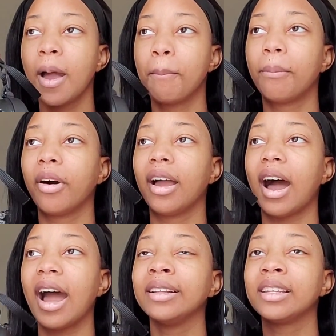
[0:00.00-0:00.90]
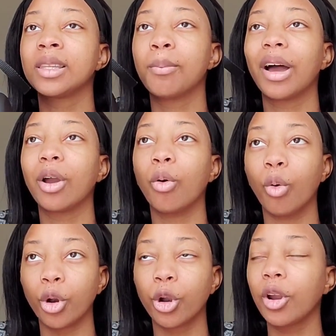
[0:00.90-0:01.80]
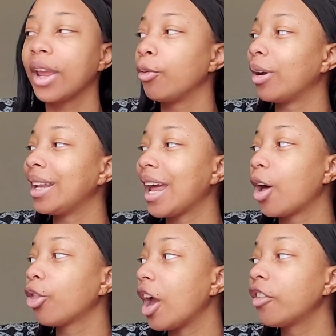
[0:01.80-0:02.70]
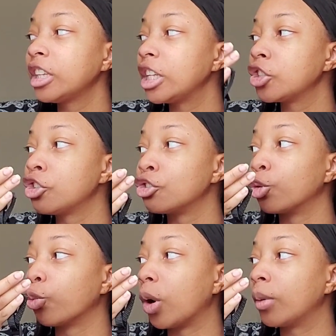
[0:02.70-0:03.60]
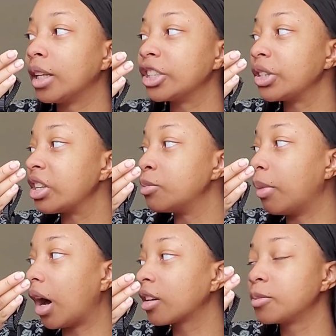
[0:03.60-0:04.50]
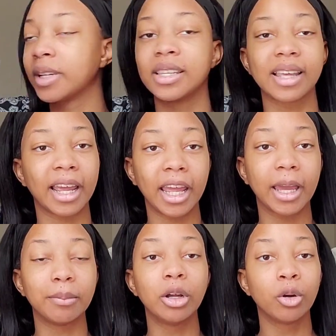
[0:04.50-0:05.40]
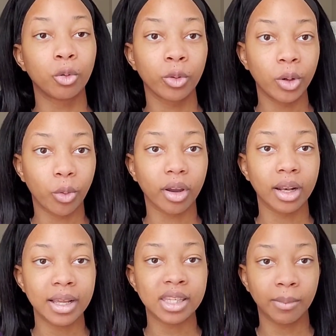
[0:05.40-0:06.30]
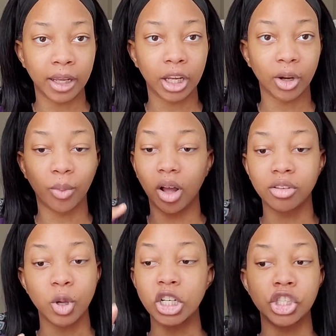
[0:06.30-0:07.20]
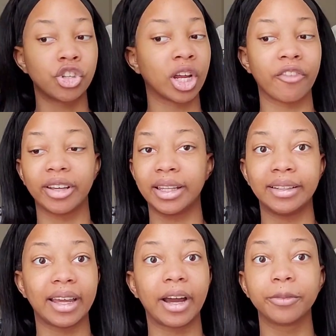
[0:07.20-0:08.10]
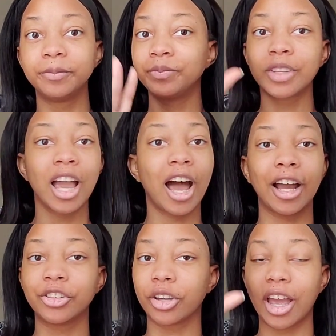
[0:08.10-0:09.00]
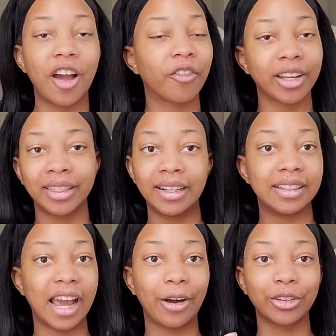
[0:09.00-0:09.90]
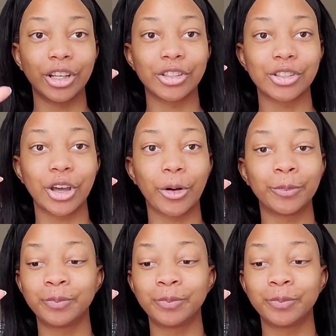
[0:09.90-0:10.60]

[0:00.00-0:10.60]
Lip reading: but I did the by order, and right now everything's just thrown into this box because I am reorganizing my gear wall. So I just took everything down. And so